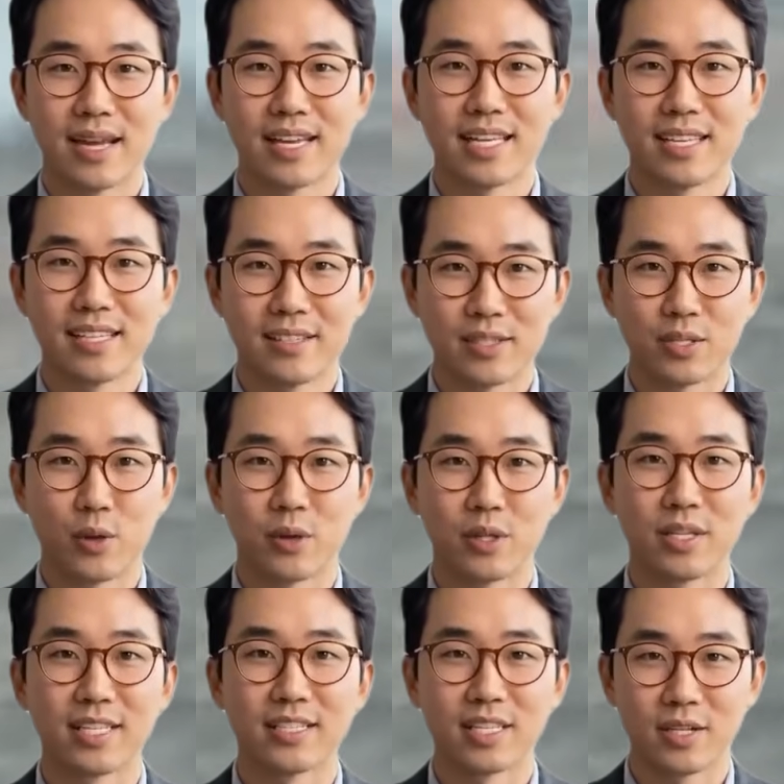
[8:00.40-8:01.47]
the zone with heavy
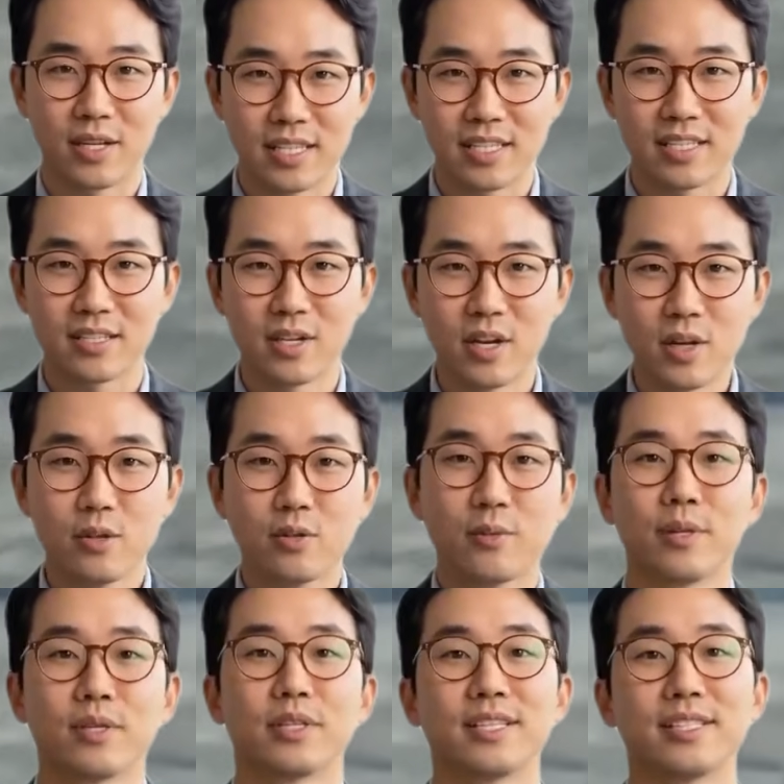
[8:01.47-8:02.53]
debris.
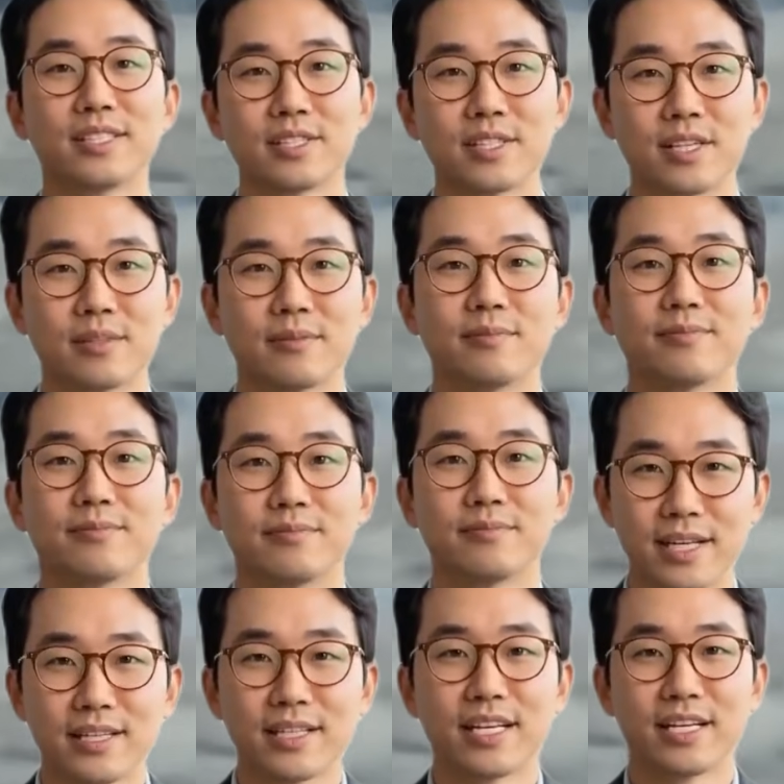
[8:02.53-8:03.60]
Simultaneously, we
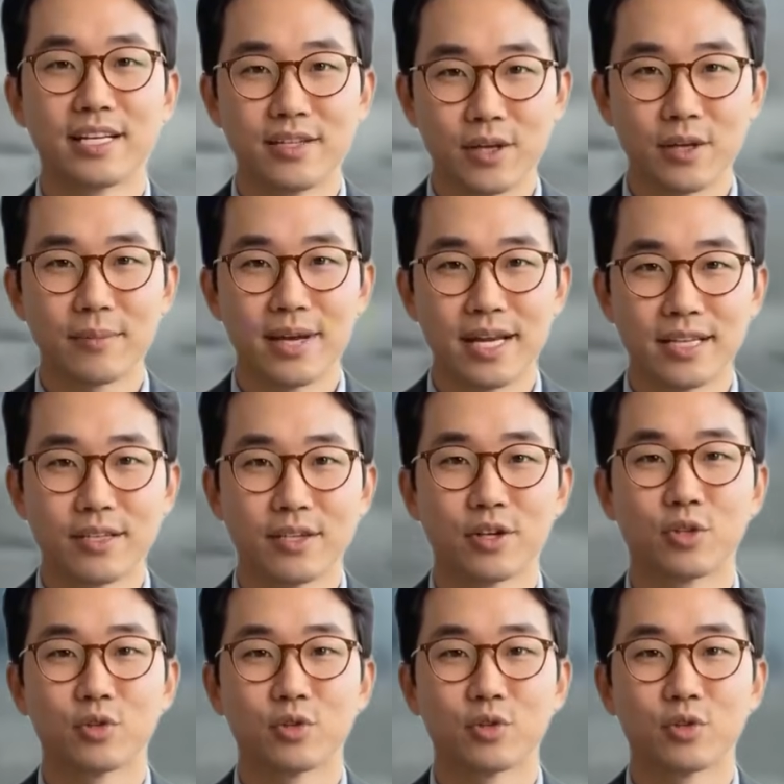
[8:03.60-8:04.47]
swarmed the area with FPV